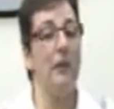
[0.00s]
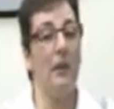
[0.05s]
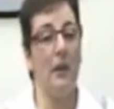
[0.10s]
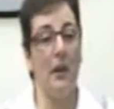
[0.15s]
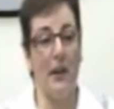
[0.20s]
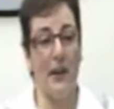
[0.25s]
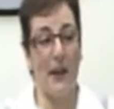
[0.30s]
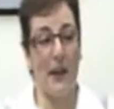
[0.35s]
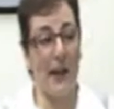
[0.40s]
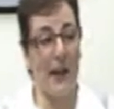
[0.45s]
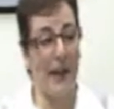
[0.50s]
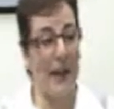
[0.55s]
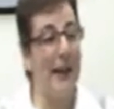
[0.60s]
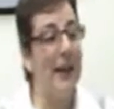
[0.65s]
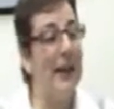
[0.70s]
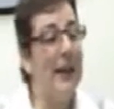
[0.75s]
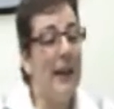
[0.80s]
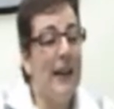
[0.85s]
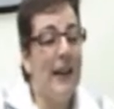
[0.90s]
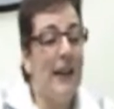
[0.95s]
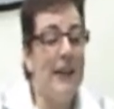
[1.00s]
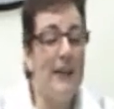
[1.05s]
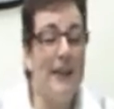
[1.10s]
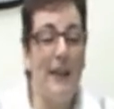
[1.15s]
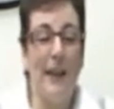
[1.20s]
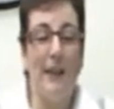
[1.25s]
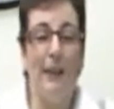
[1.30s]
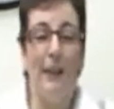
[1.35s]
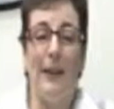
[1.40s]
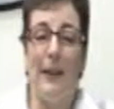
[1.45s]
Okay,
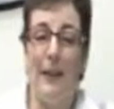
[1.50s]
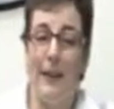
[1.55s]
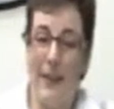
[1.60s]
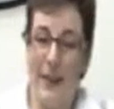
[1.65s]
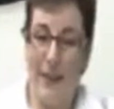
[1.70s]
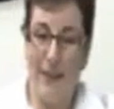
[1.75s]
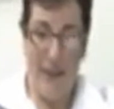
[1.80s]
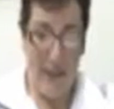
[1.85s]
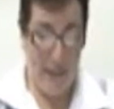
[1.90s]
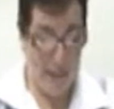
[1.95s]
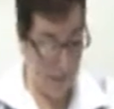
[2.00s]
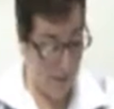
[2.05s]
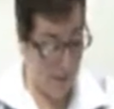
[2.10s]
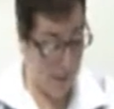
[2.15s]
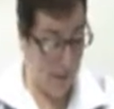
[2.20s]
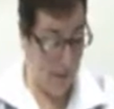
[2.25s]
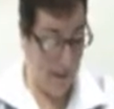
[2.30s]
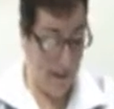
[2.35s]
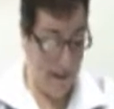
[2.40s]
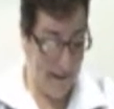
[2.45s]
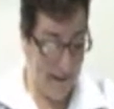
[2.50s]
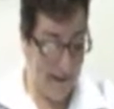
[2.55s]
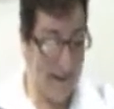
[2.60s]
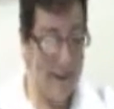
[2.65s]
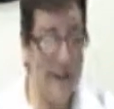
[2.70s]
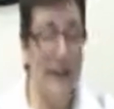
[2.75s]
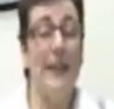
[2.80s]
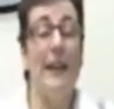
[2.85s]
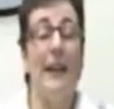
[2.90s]
now we look at referees.